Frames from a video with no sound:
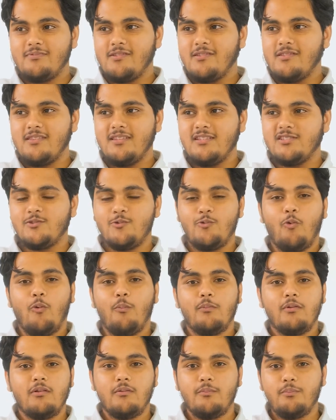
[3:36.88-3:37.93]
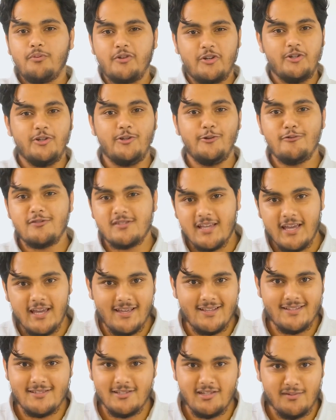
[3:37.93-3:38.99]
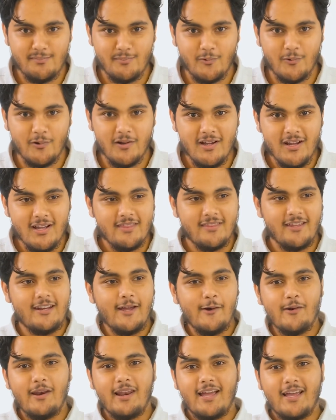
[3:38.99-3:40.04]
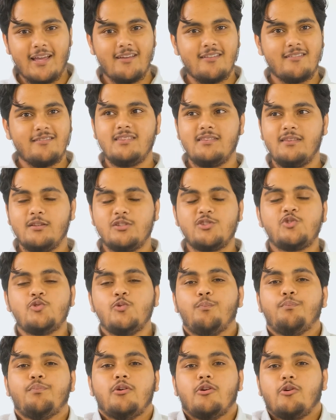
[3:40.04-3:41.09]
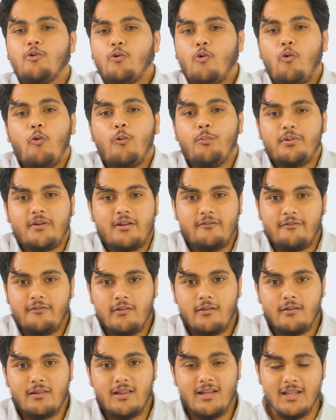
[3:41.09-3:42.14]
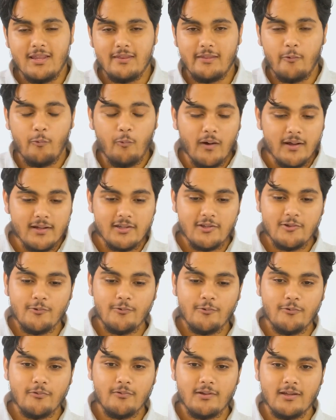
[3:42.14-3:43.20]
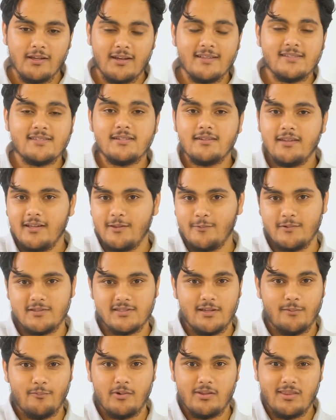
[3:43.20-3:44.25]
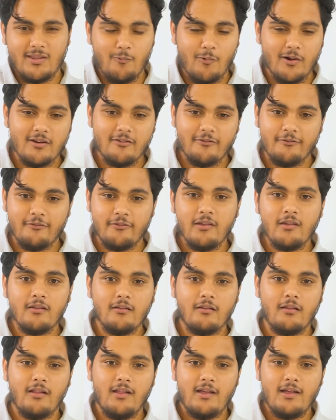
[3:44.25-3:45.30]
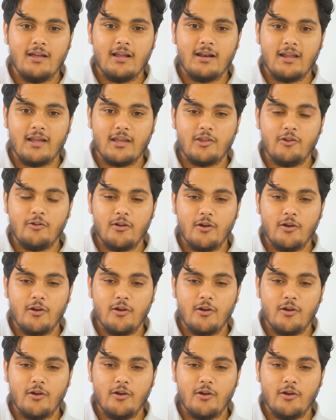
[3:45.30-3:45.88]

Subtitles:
these normal produced ads anymore. They don't like the super corporate feel. They want to resonate with someone. They want to feel like,